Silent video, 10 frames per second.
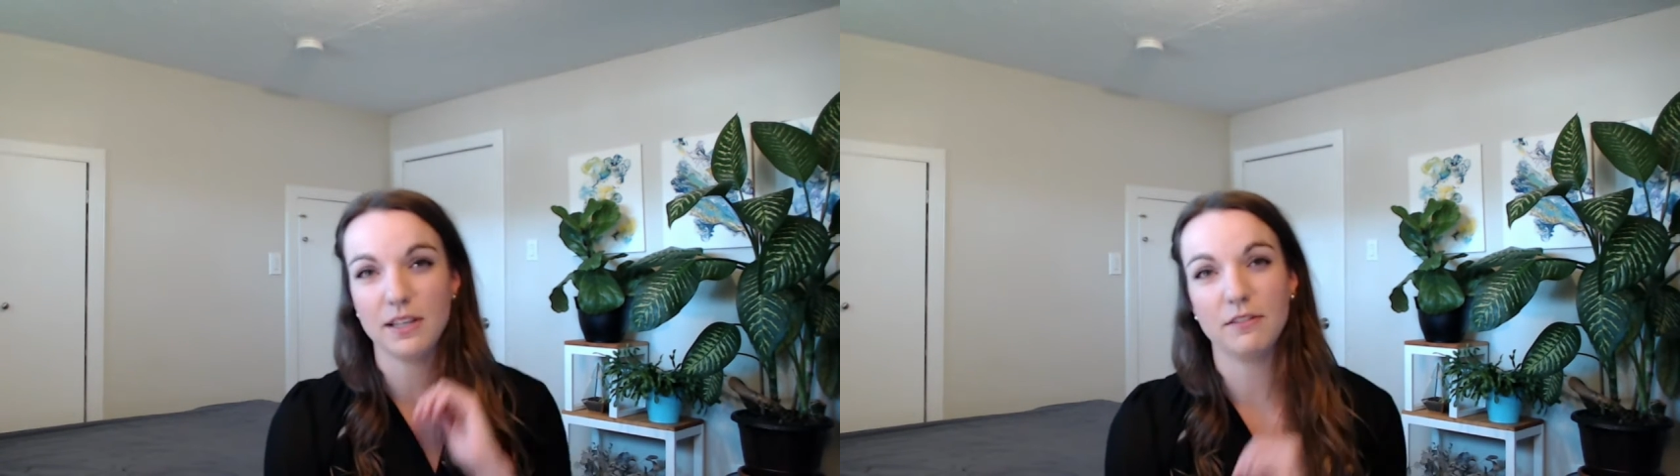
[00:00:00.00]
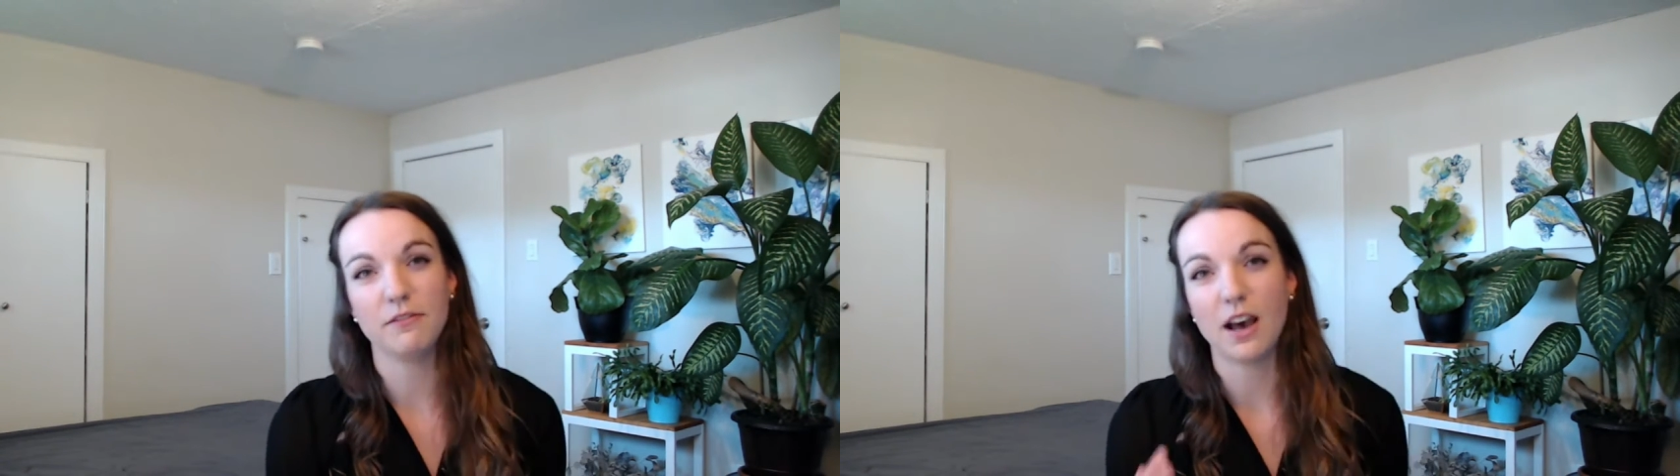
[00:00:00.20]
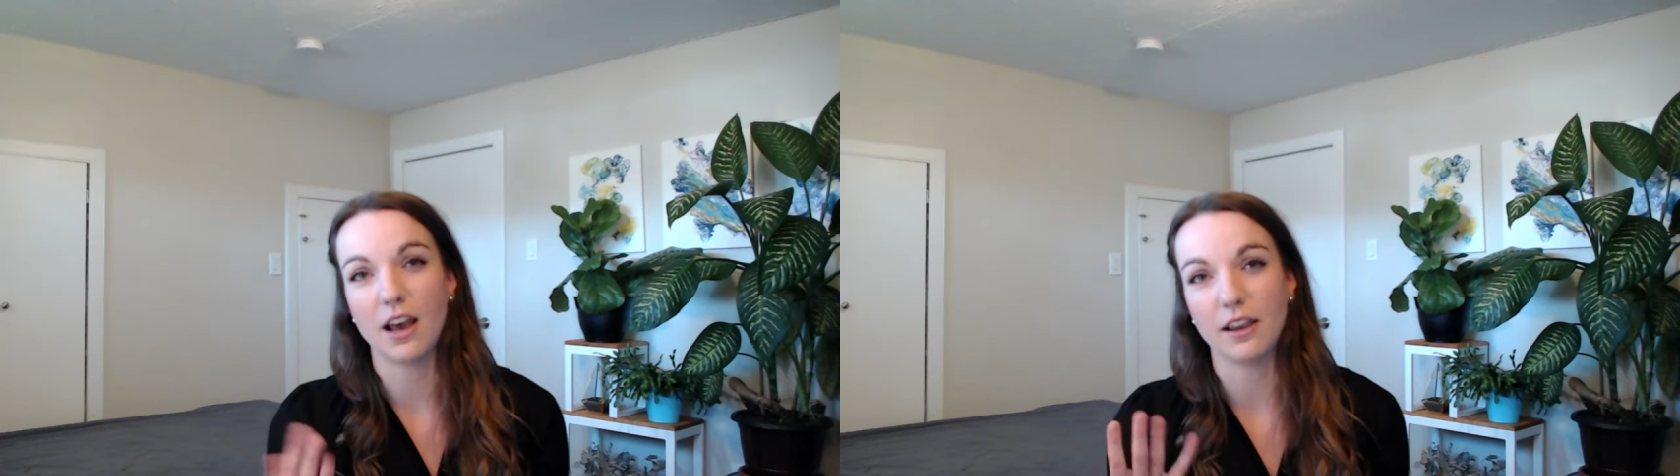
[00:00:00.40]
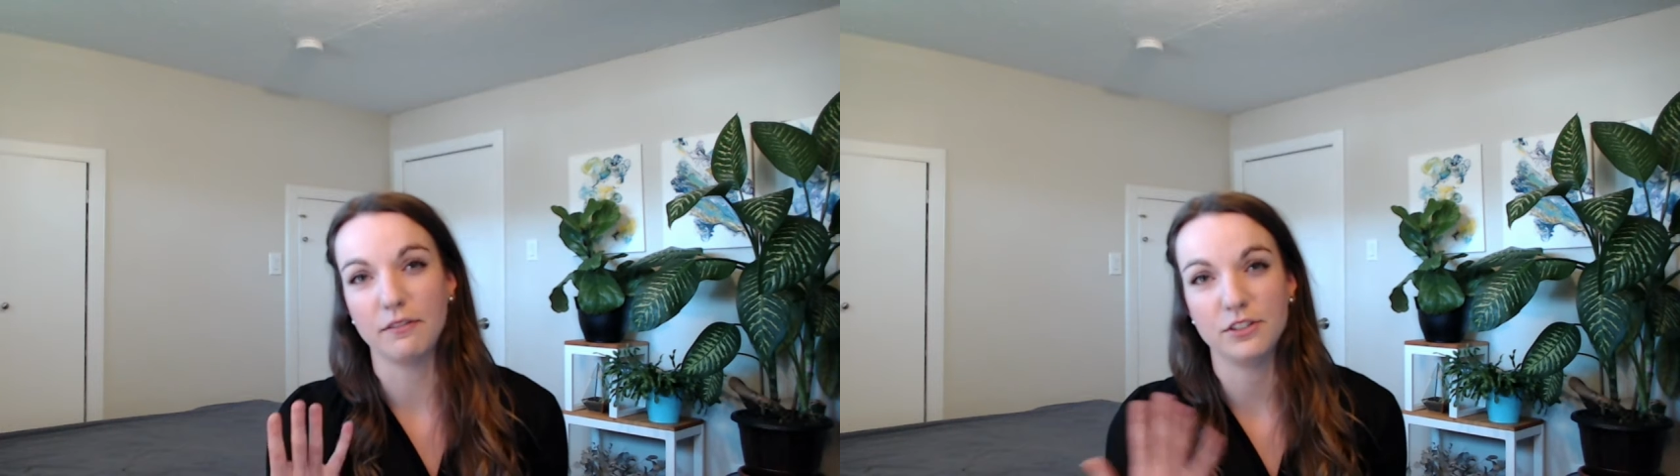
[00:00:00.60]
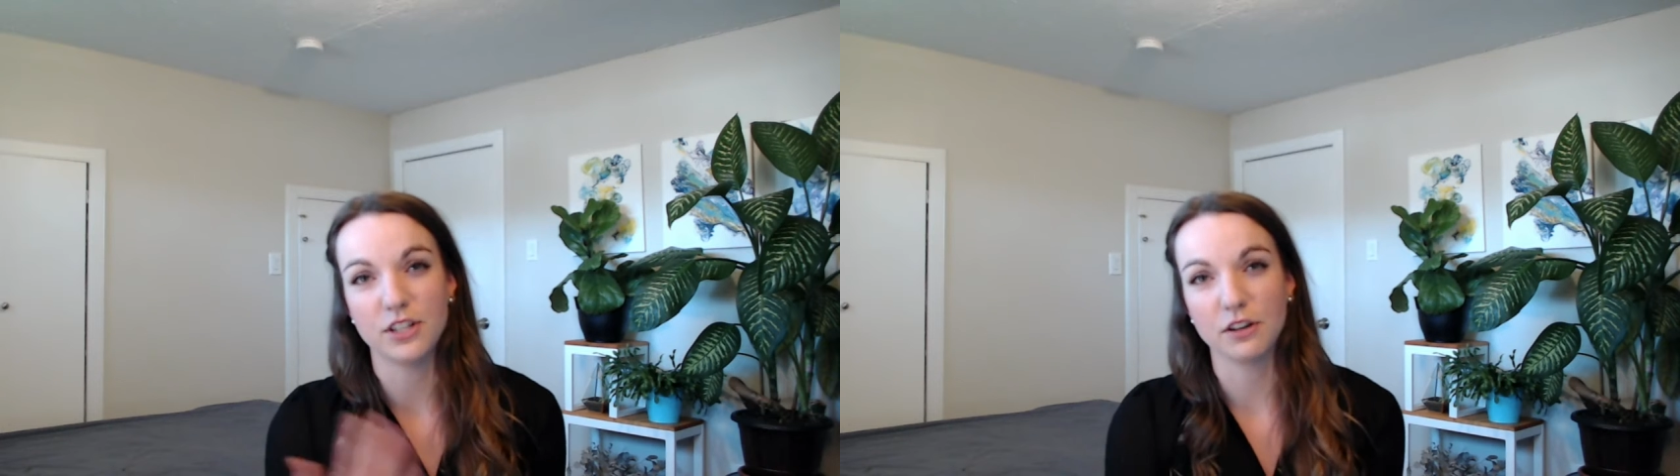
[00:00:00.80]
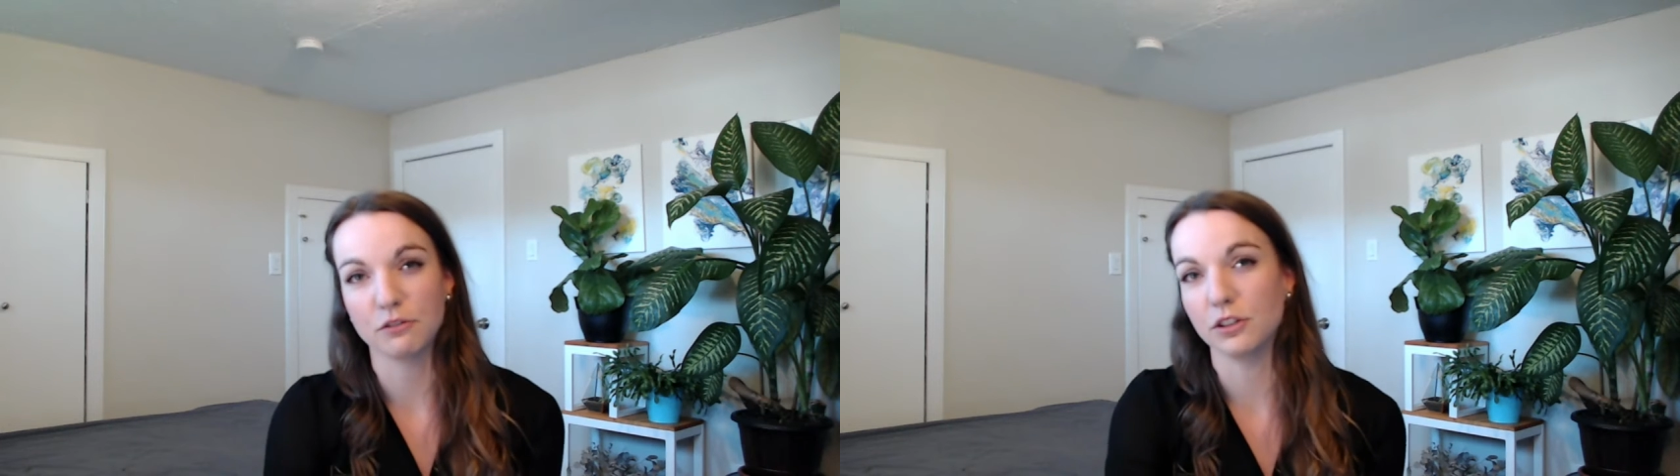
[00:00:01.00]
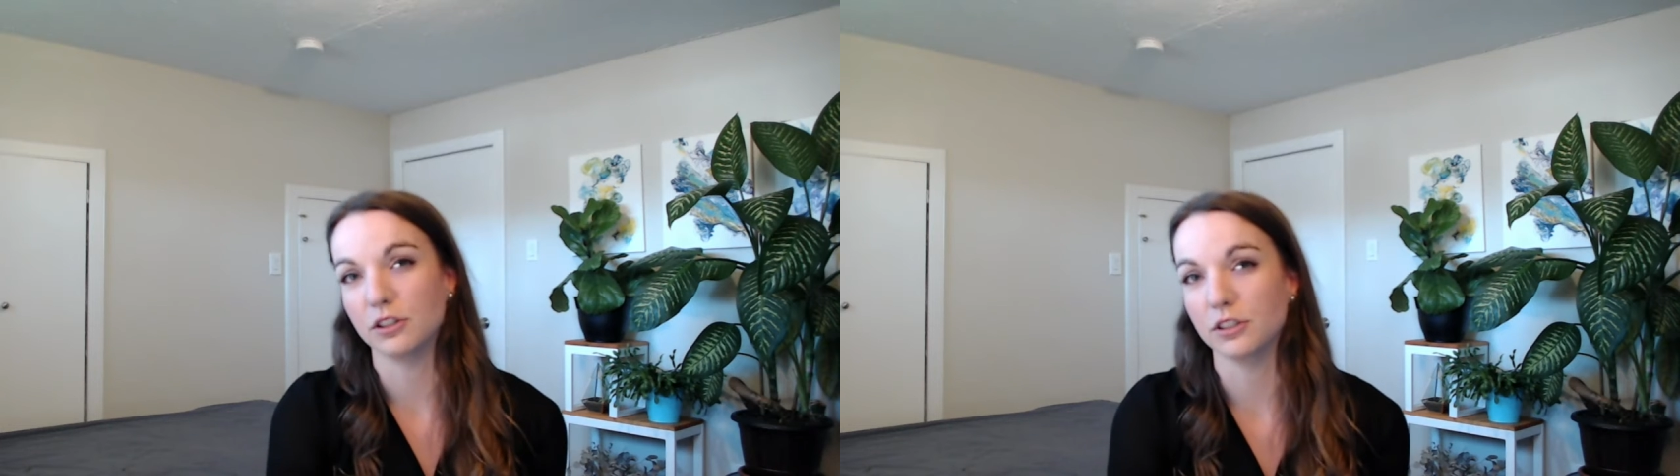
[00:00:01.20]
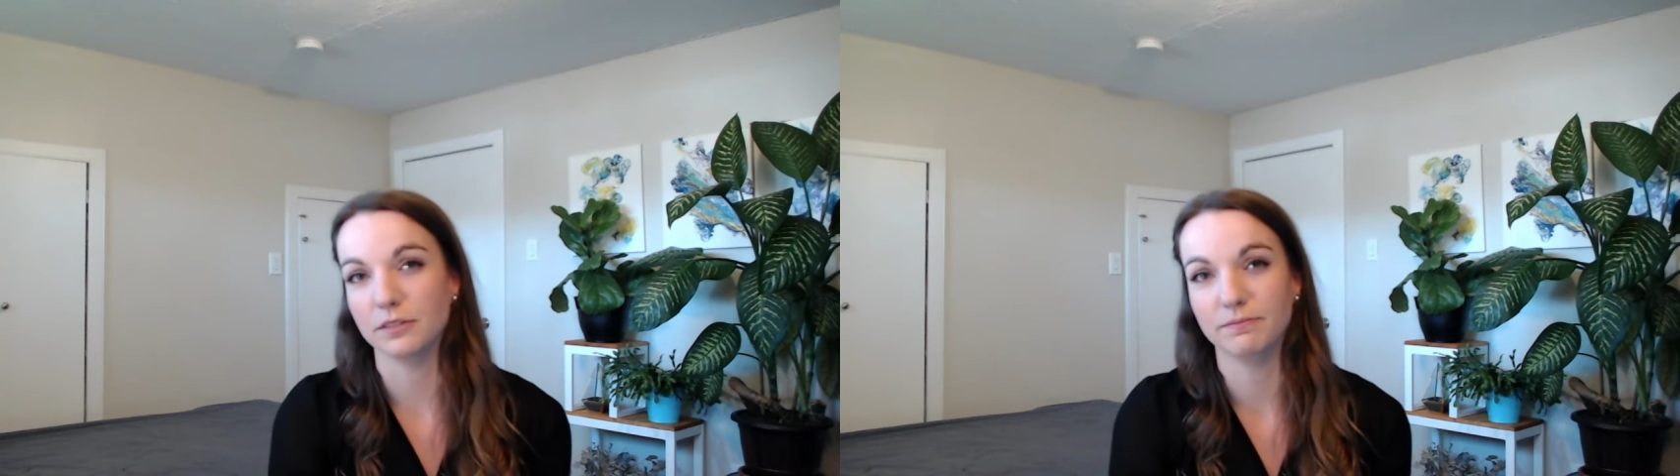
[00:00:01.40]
5 general